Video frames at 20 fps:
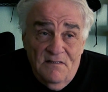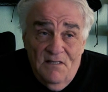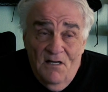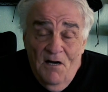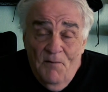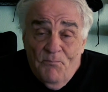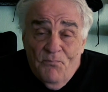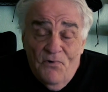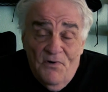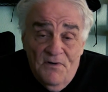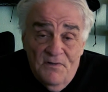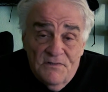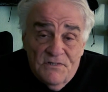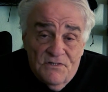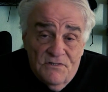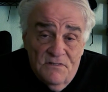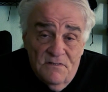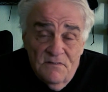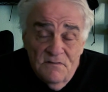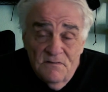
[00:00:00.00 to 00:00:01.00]

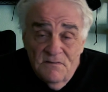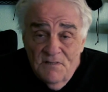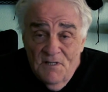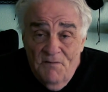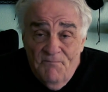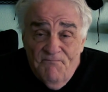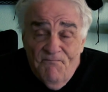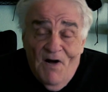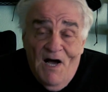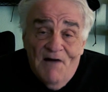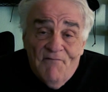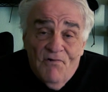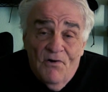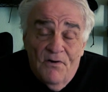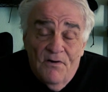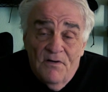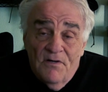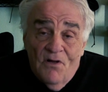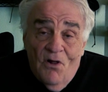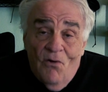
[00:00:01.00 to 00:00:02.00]
upwards of
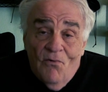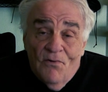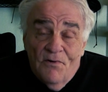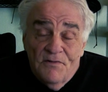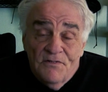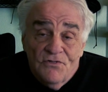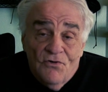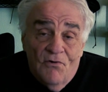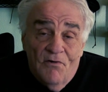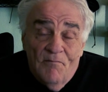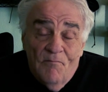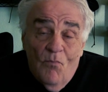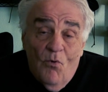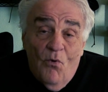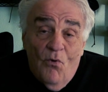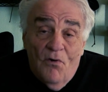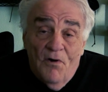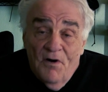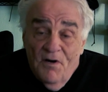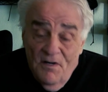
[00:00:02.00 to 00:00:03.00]
$500 or
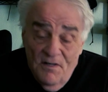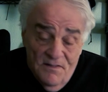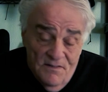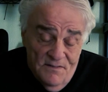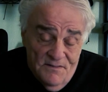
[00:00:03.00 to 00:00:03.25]
more